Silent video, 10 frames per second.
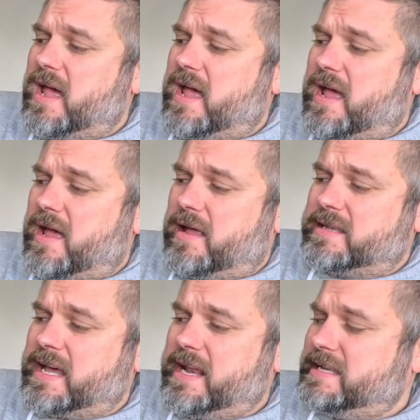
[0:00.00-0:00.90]

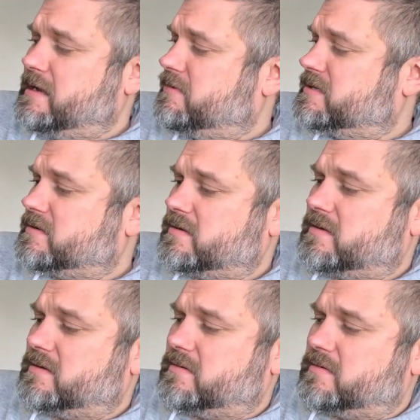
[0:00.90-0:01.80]
Tide tables,
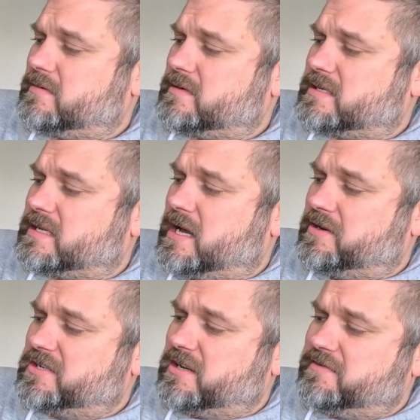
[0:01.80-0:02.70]

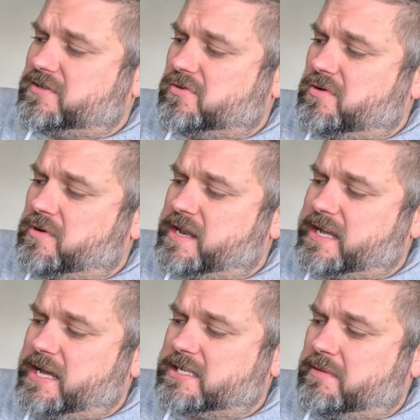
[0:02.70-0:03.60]
standard stuff, show you when the
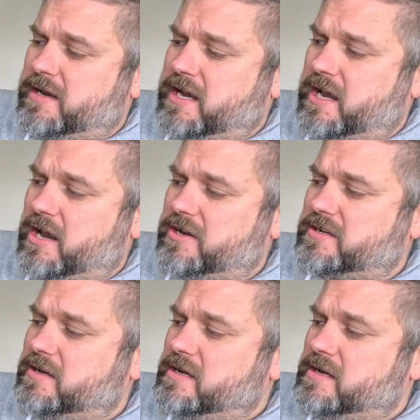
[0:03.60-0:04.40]
tide's coming in and out,